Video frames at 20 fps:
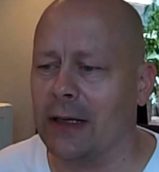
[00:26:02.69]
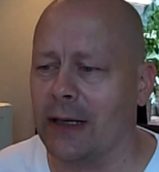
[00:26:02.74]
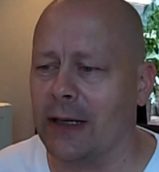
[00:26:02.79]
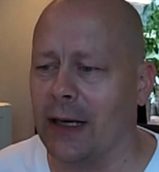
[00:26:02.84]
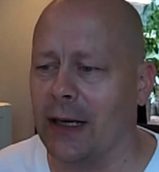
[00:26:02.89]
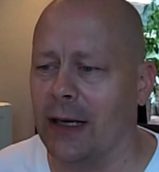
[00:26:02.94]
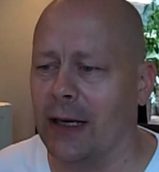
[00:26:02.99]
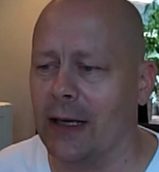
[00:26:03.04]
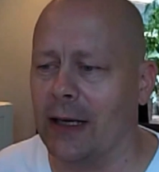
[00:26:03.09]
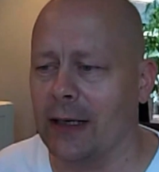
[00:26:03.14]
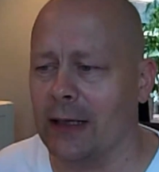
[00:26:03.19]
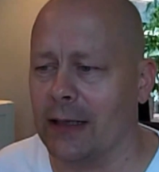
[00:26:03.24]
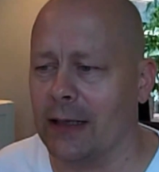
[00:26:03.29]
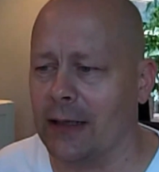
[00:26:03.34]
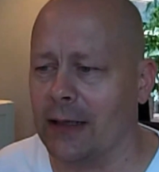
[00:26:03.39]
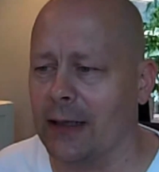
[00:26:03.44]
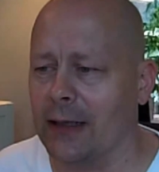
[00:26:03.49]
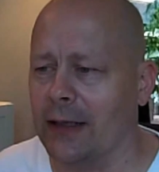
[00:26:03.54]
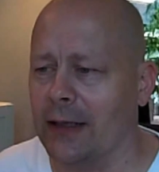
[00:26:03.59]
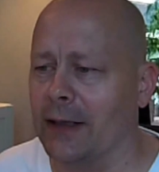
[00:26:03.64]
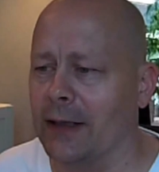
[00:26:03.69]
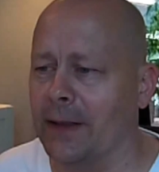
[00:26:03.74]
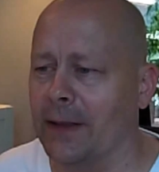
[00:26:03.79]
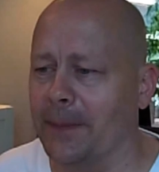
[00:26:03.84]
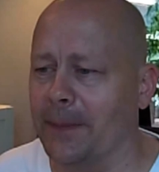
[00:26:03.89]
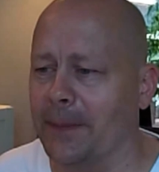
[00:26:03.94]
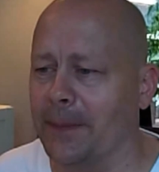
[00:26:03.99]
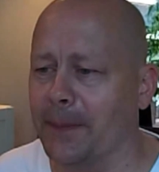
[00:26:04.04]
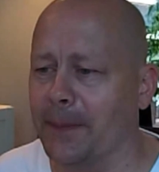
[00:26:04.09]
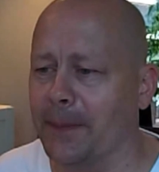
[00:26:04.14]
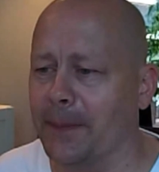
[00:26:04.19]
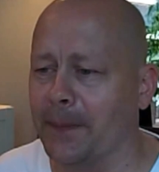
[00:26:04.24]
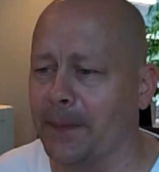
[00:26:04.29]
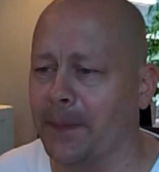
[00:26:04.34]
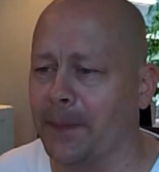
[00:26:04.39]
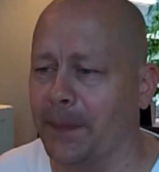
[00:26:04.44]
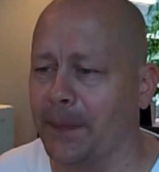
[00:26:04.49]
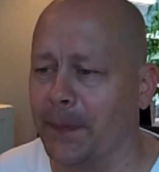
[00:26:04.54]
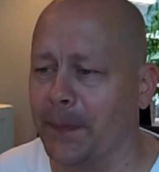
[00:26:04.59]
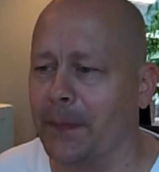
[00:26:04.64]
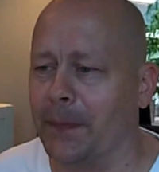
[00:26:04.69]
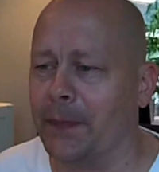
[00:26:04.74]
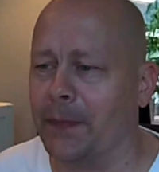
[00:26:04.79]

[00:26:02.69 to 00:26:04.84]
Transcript: And I'm